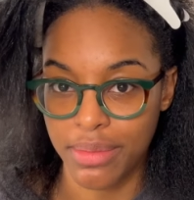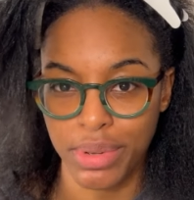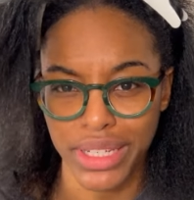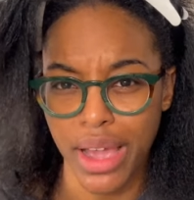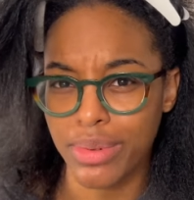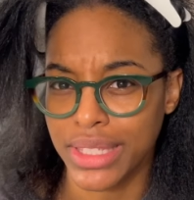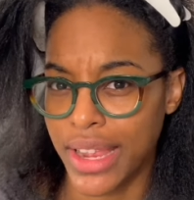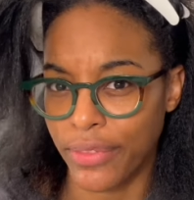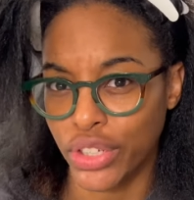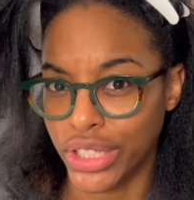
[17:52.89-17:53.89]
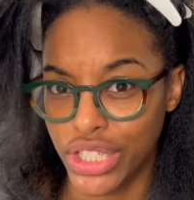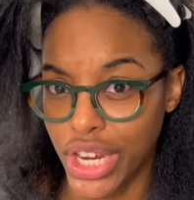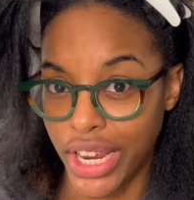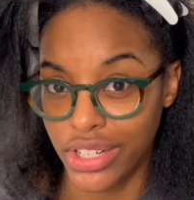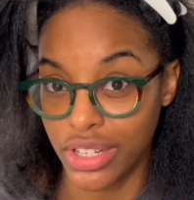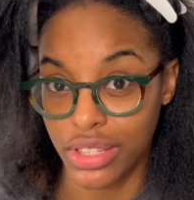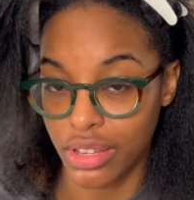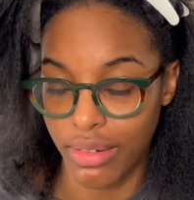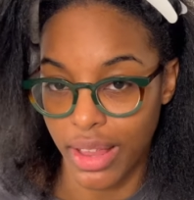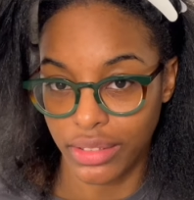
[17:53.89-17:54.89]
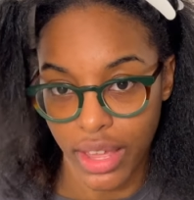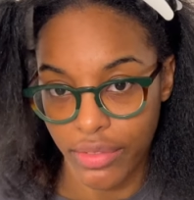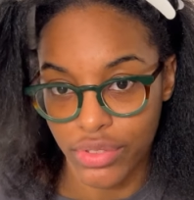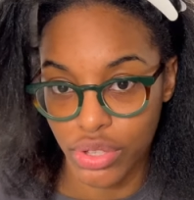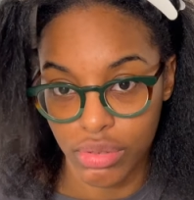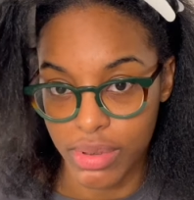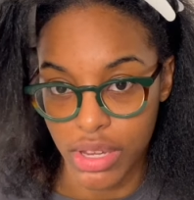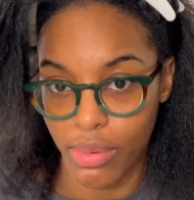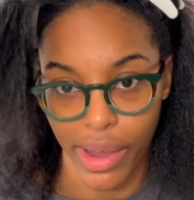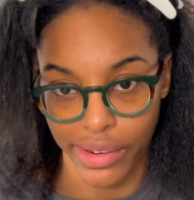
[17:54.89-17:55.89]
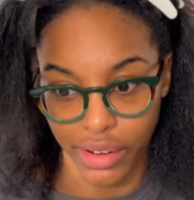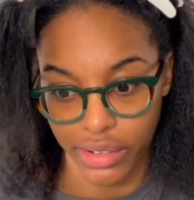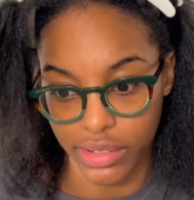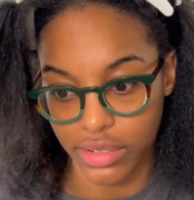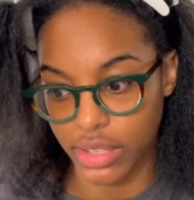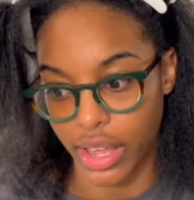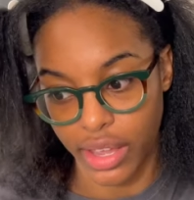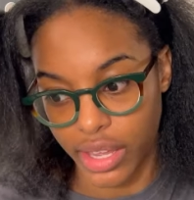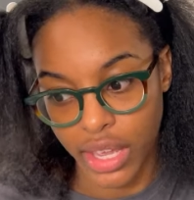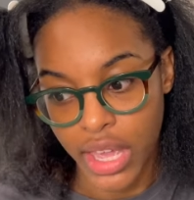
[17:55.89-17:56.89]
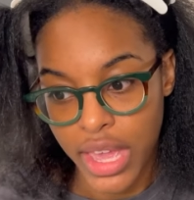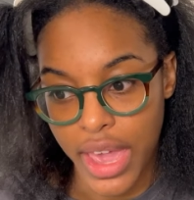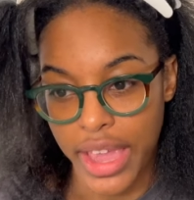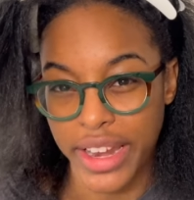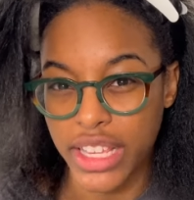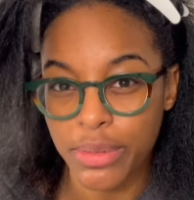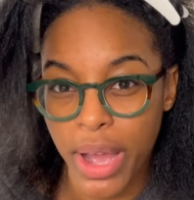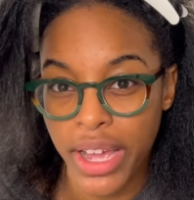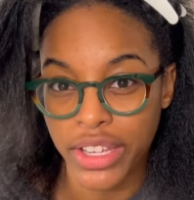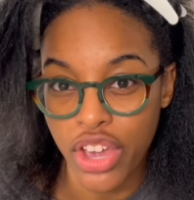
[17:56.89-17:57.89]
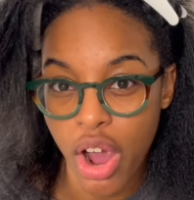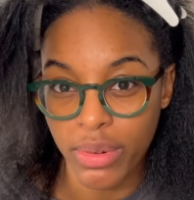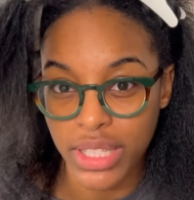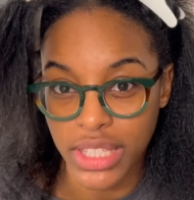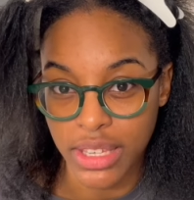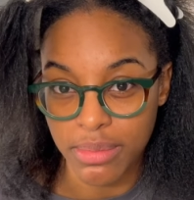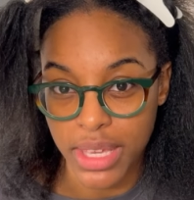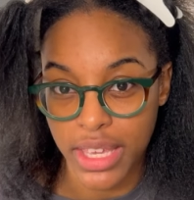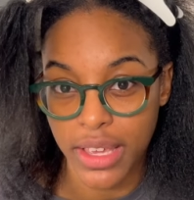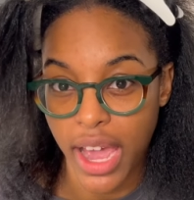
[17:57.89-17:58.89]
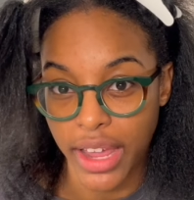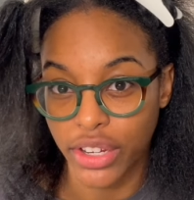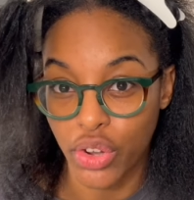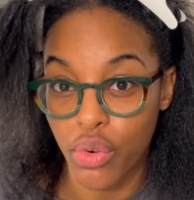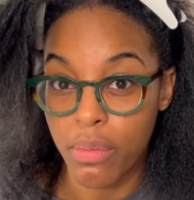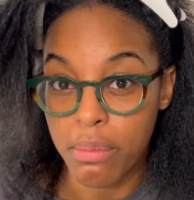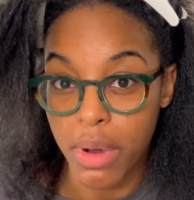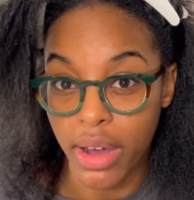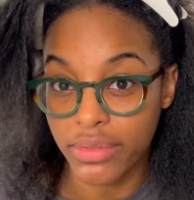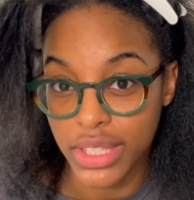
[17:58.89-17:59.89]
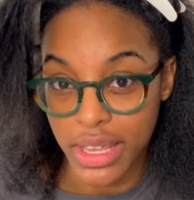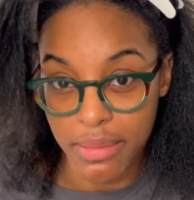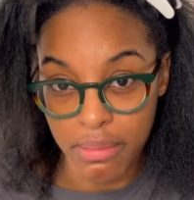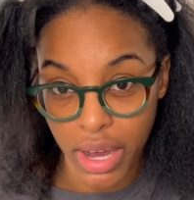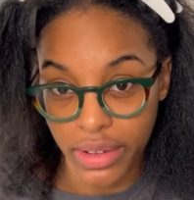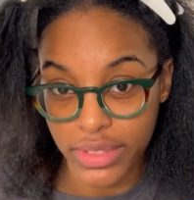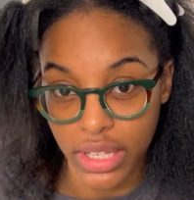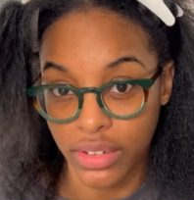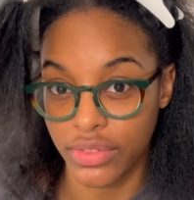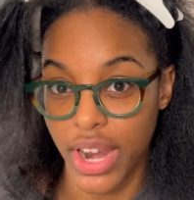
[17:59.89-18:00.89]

But that was never going to change until I left, to be quite honest. Like, and that's why y'all would see me kind of go months and months of